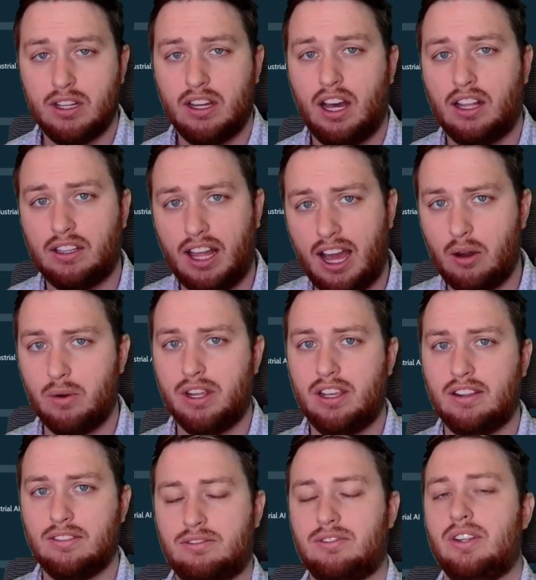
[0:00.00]
allowing
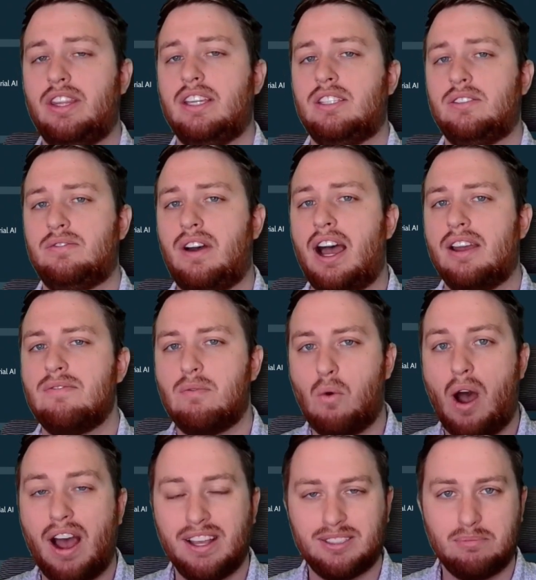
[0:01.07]
this five
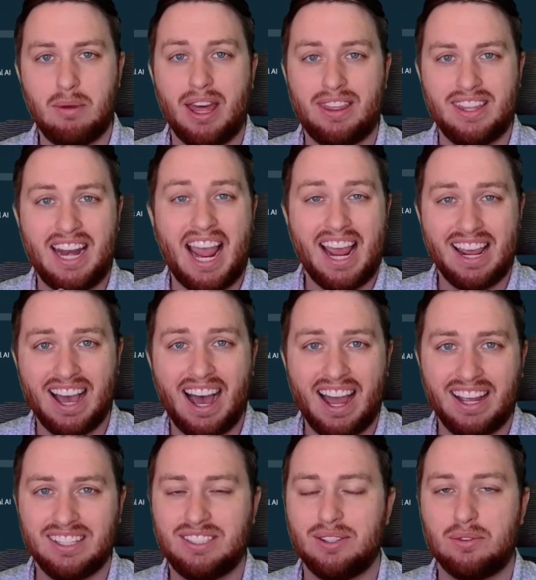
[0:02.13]
whys method AI
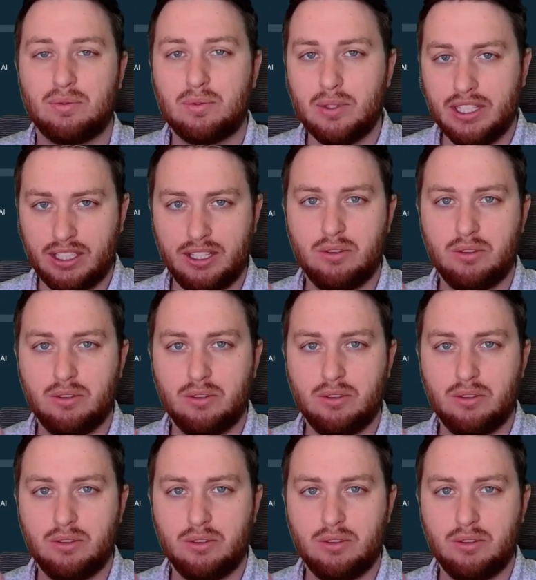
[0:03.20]
to really,